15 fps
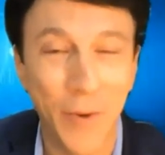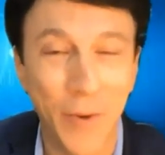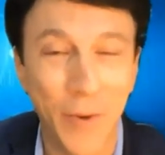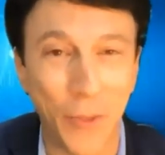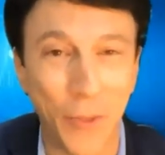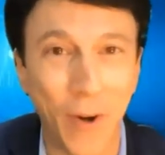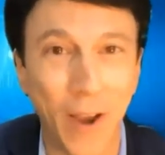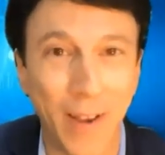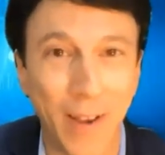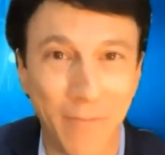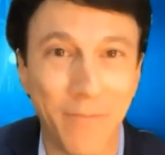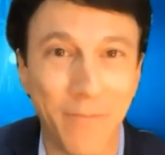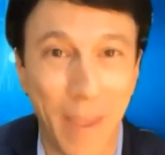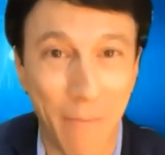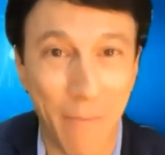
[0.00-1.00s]
with the
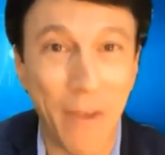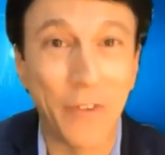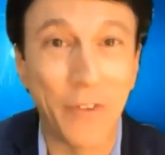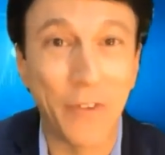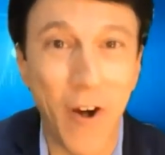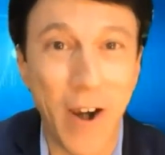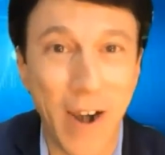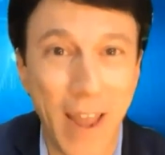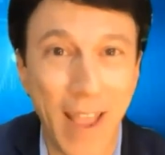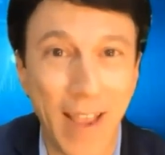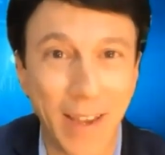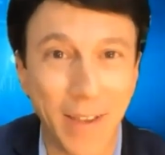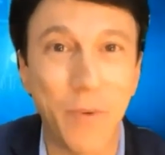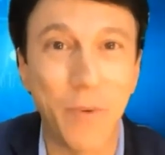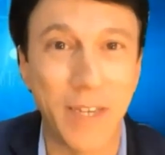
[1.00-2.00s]
right messenger
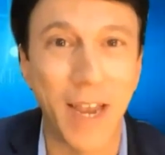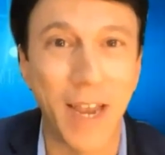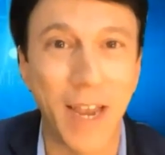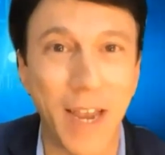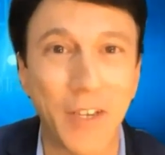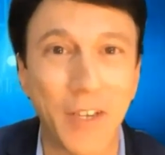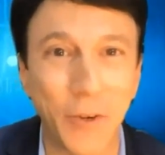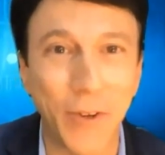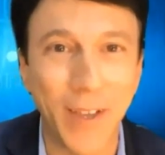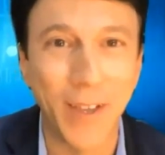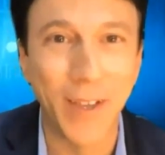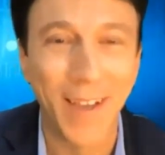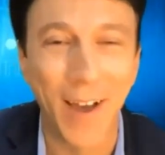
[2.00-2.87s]
RNA to protect you,